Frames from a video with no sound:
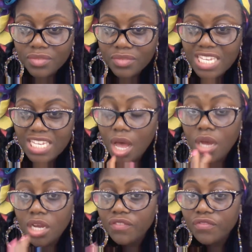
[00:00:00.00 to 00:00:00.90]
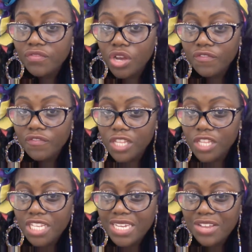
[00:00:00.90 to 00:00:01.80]
his hunger for
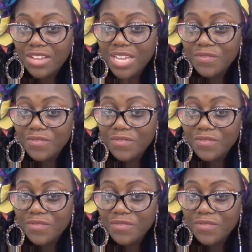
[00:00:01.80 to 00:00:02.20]
learning on